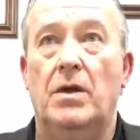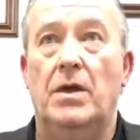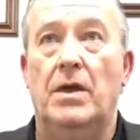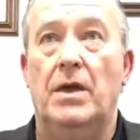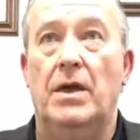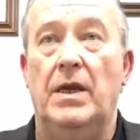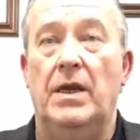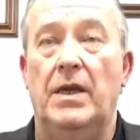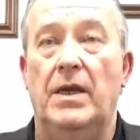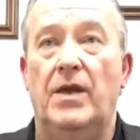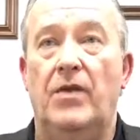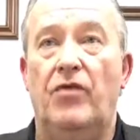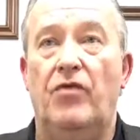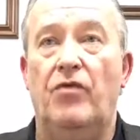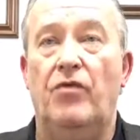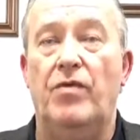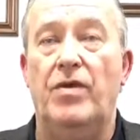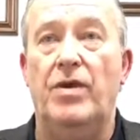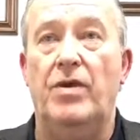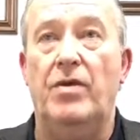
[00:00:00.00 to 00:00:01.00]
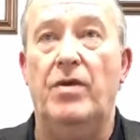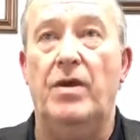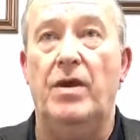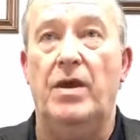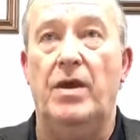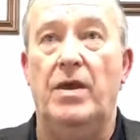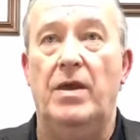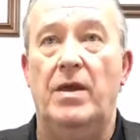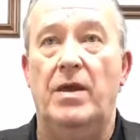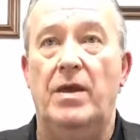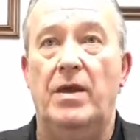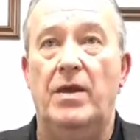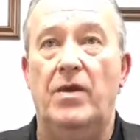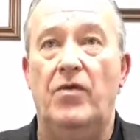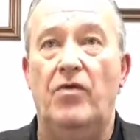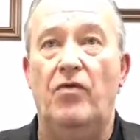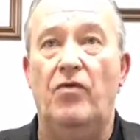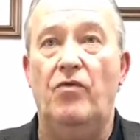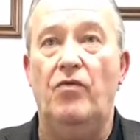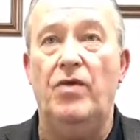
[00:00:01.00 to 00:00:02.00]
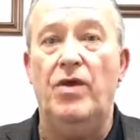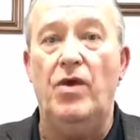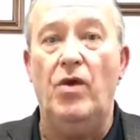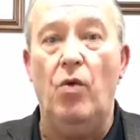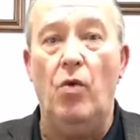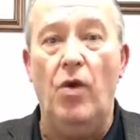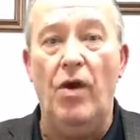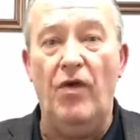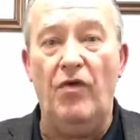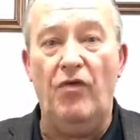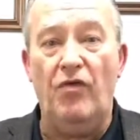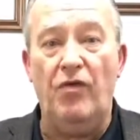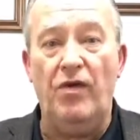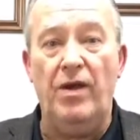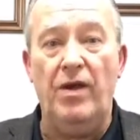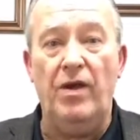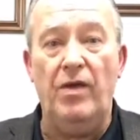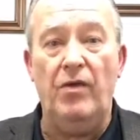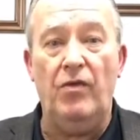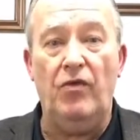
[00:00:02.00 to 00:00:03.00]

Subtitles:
and it is requesting